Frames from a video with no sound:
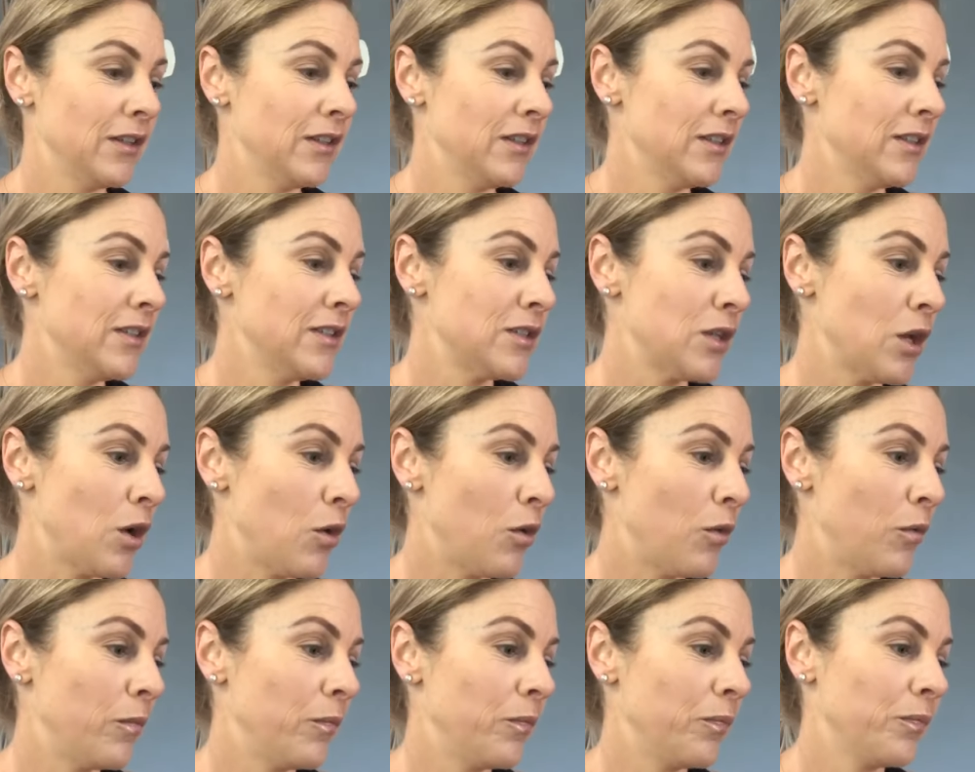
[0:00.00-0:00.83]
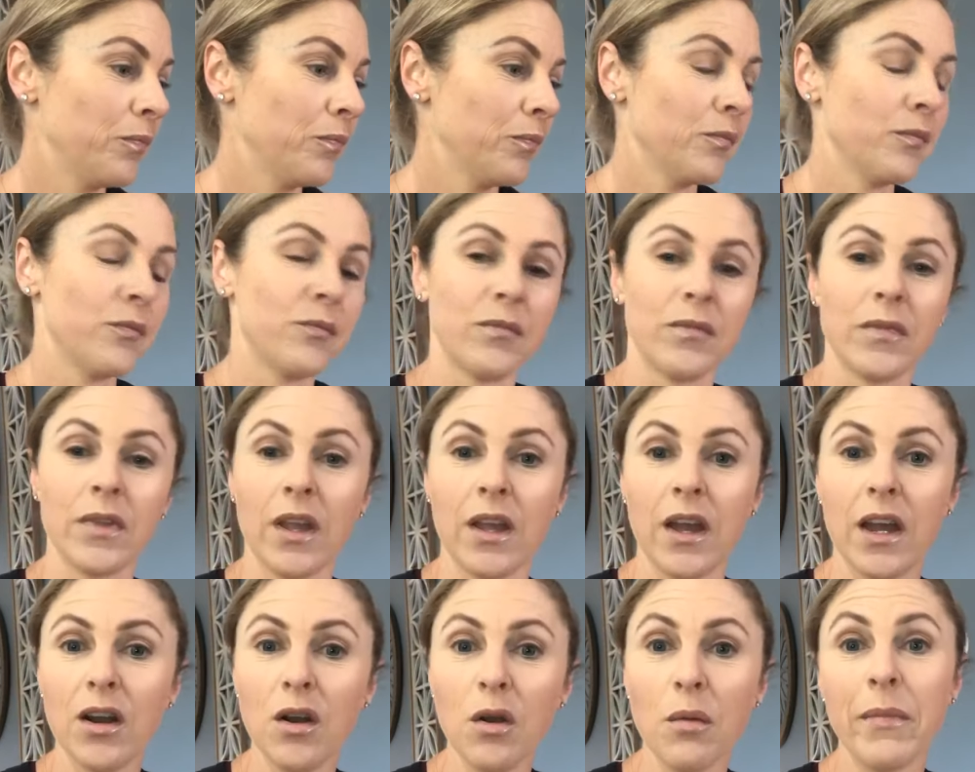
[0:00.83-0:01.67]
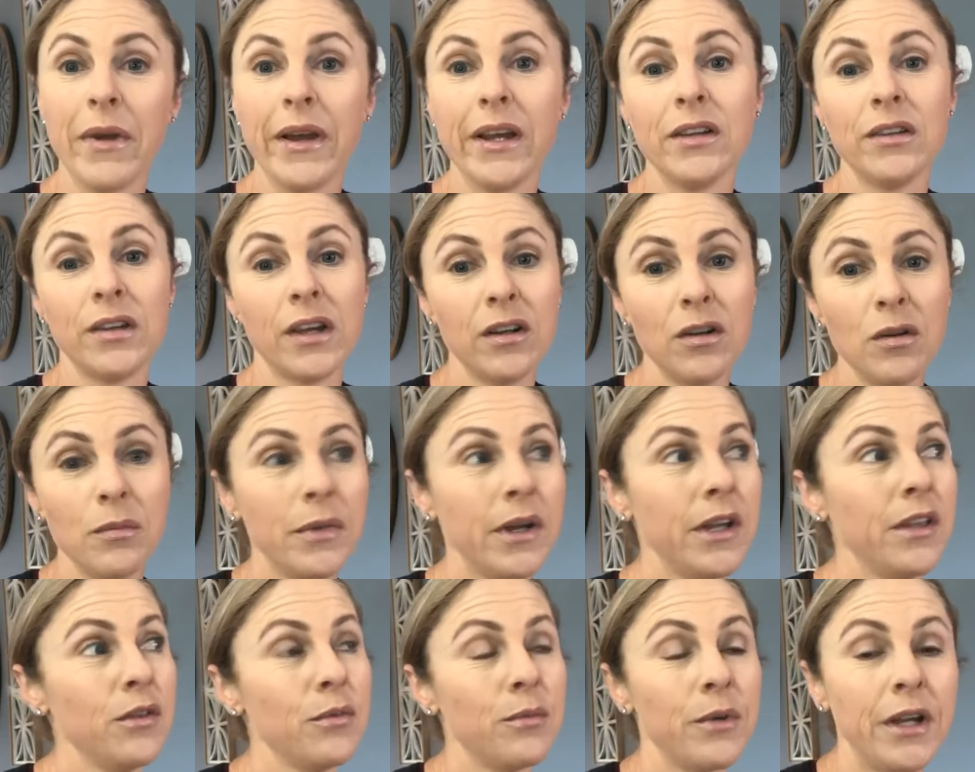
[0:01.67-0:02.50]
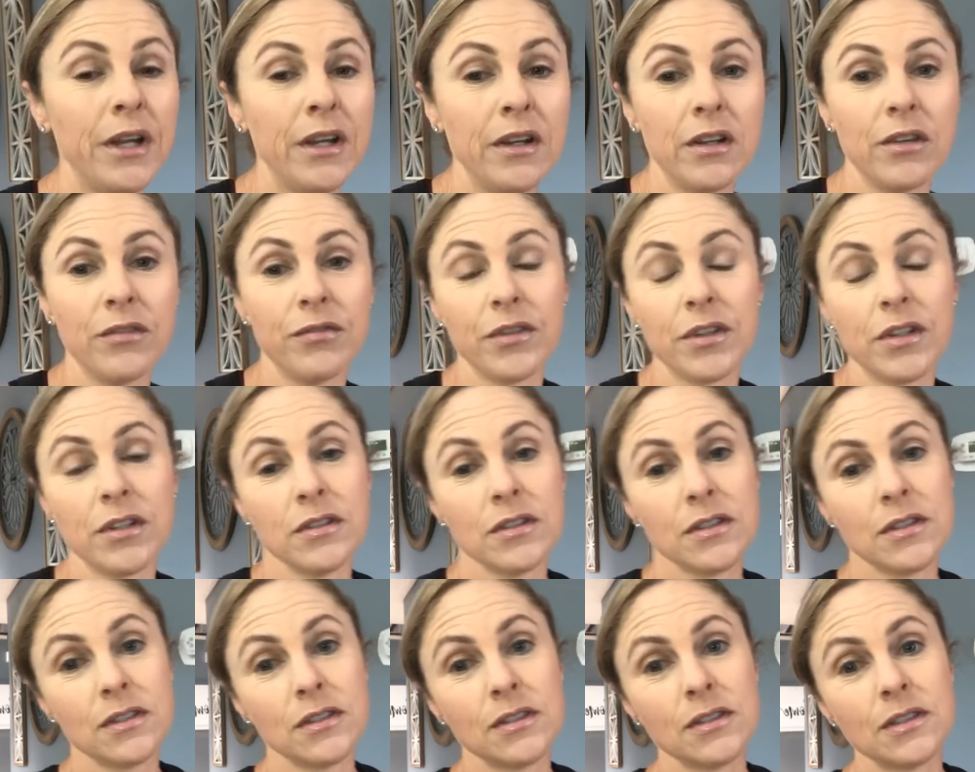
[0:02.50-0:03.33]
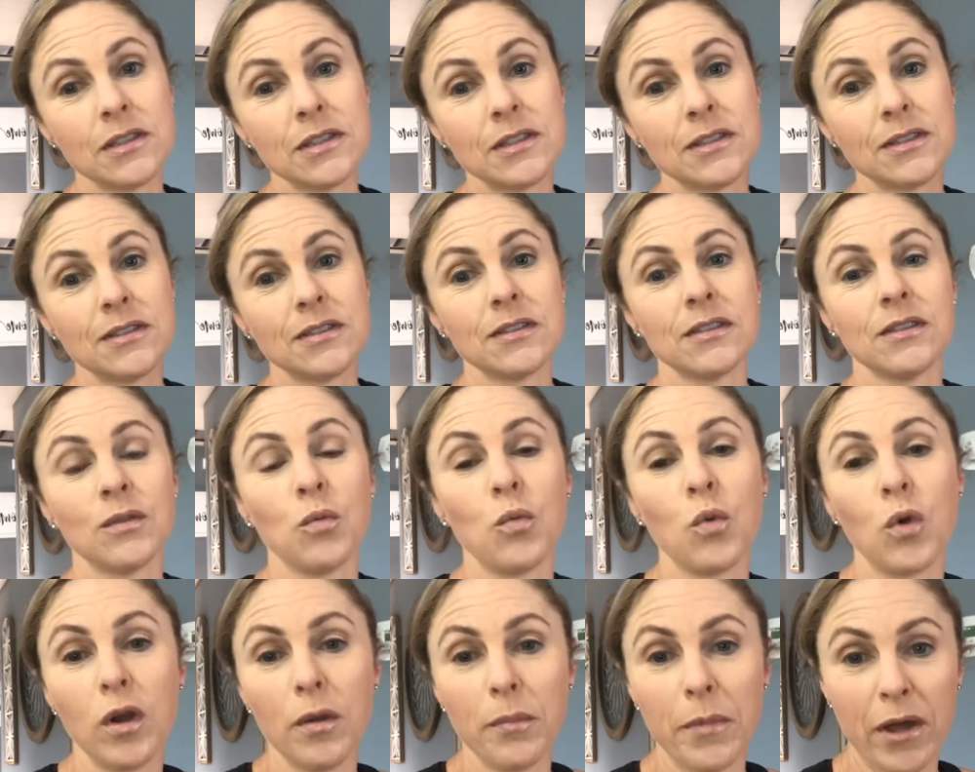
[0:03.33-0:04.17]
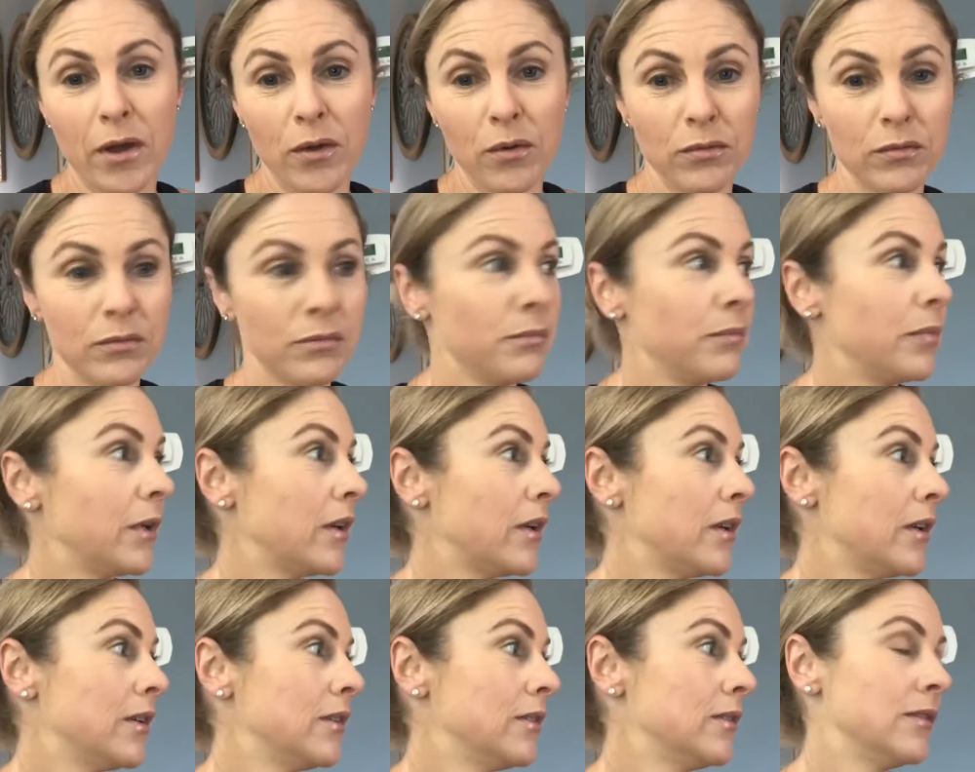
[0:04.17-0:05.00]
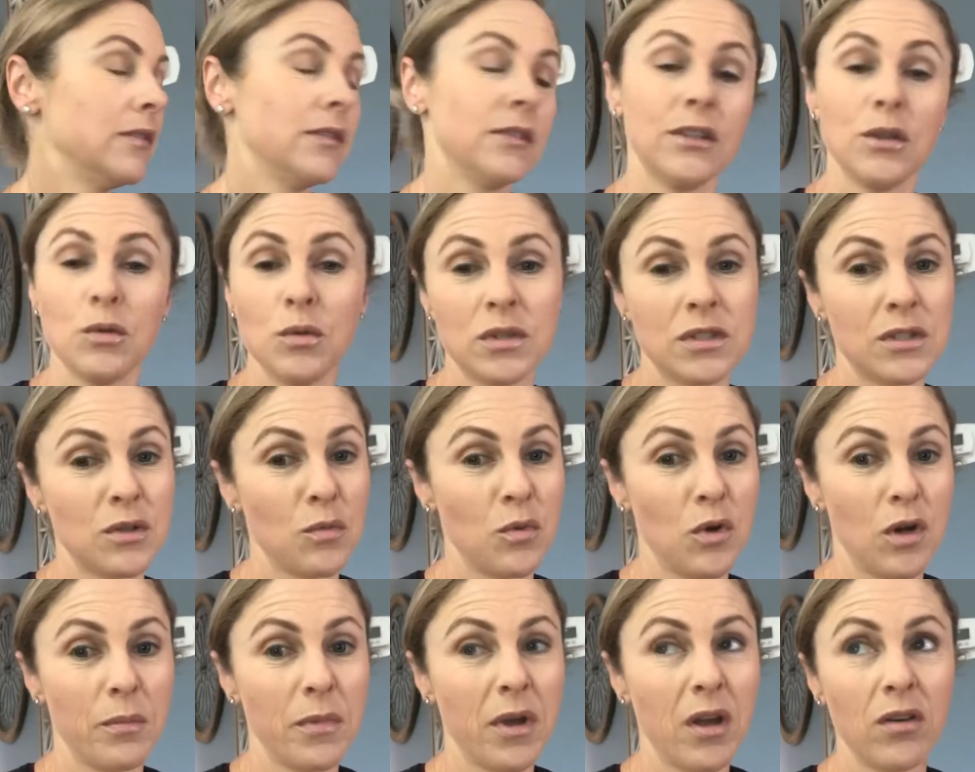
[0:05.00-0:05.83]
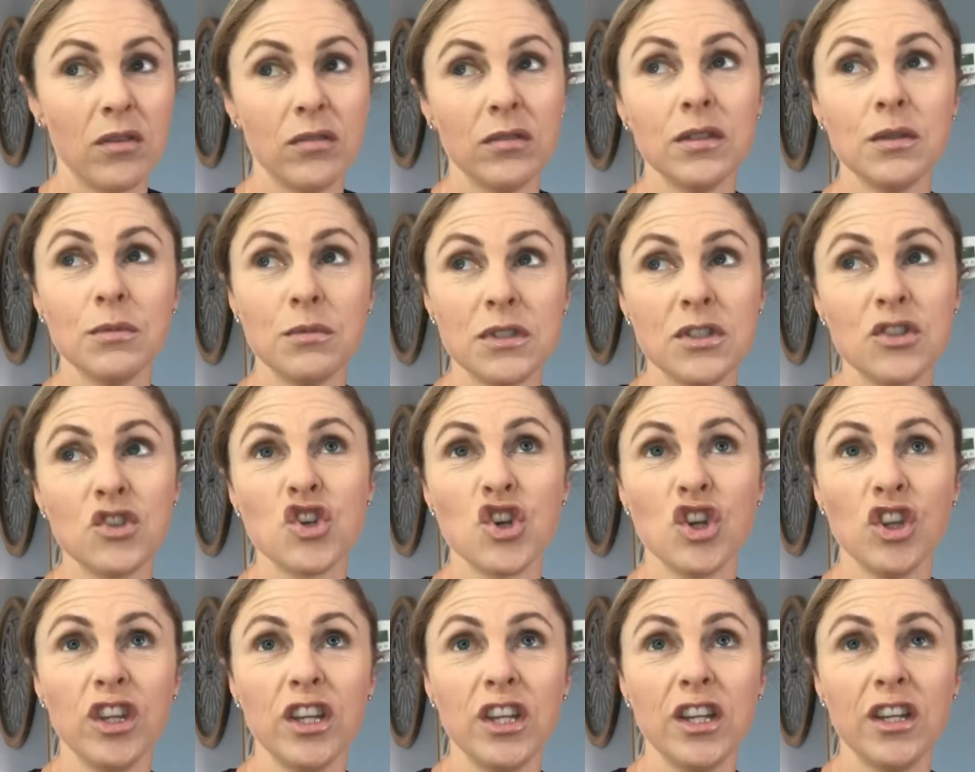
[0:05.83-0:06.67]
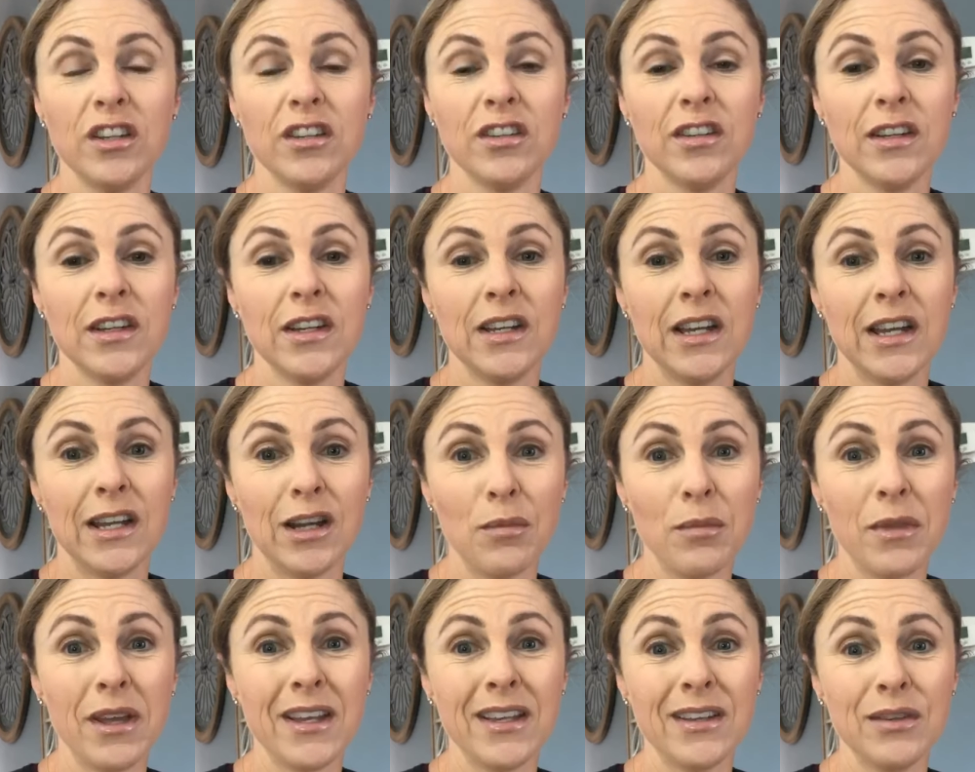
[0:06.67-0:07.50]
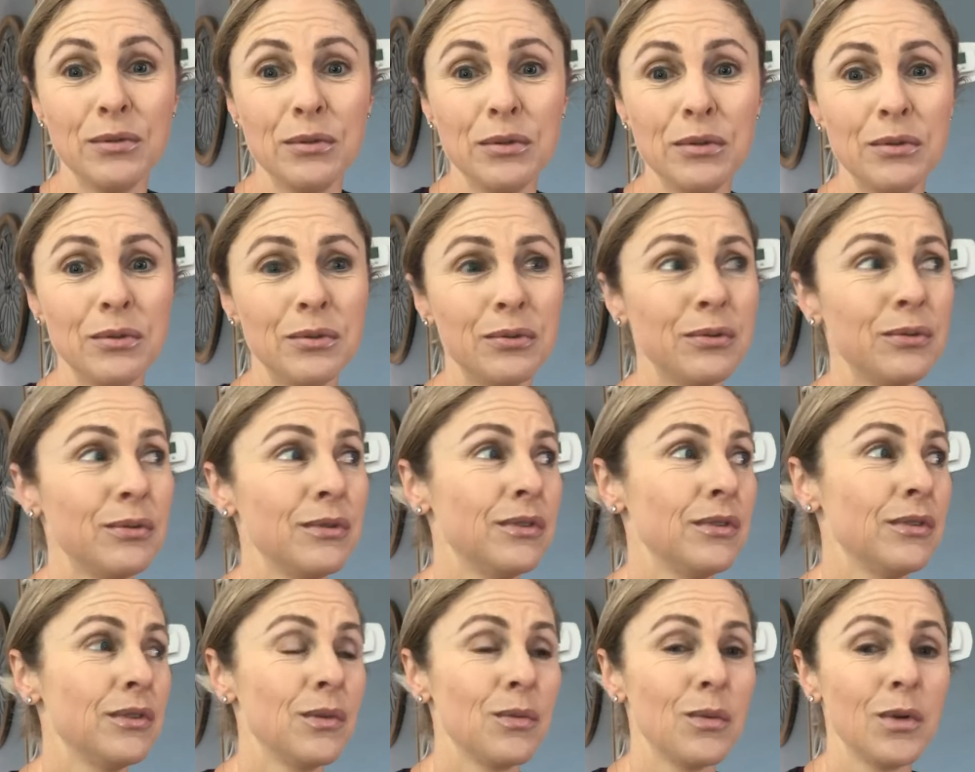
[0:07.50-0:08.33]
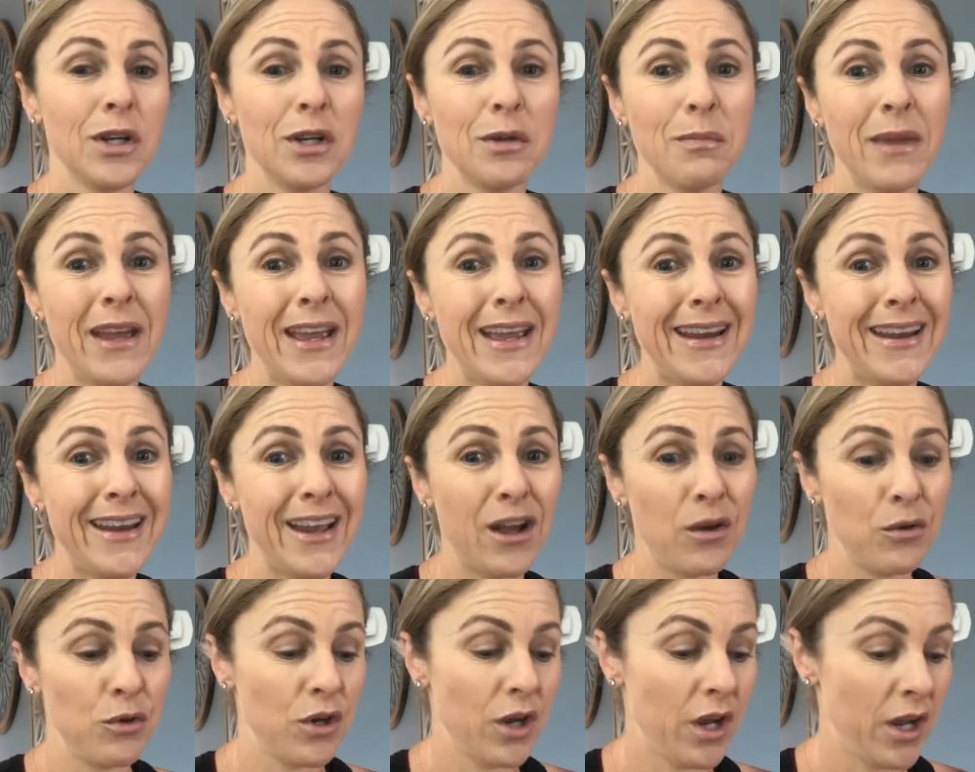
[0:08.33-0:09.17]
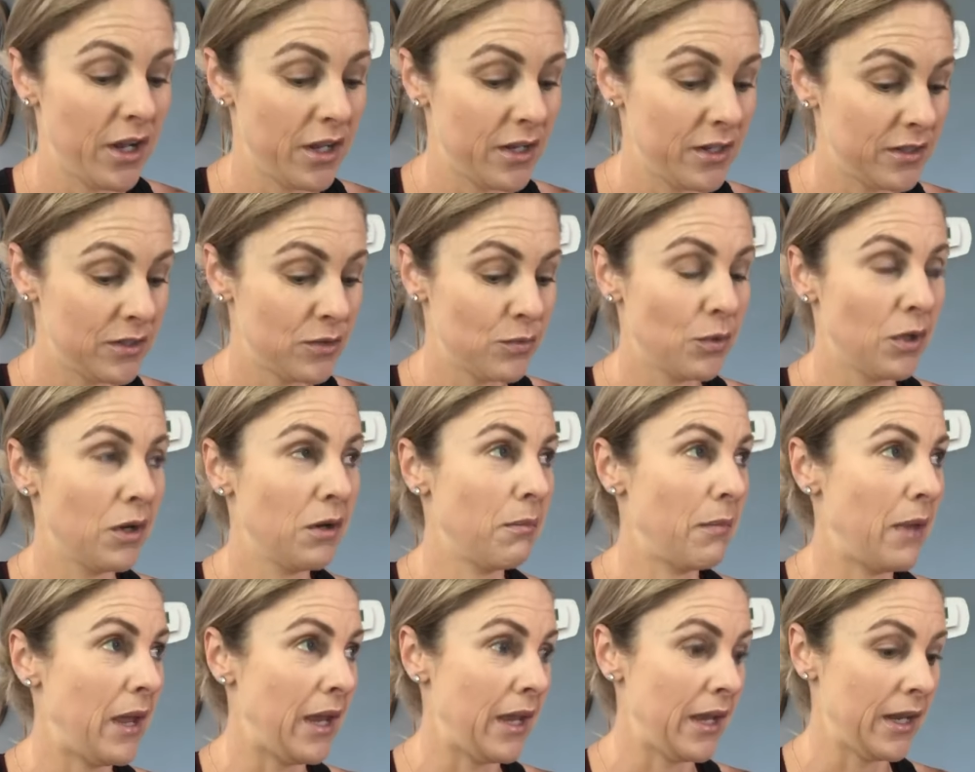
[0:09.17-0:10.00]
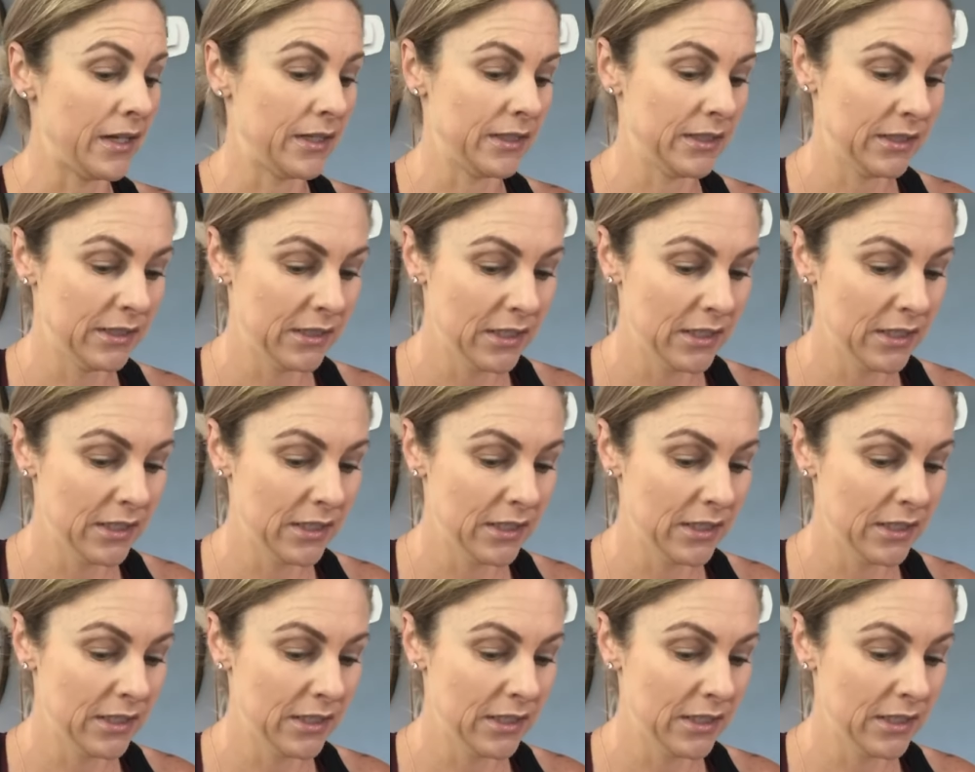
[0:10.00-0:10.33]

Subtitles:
So I don't mind. I don't mind the rain if it's warm out, but it wasn't warm out. It was chilly, and I'm like, whew, we're in May now, you guys. We're in May.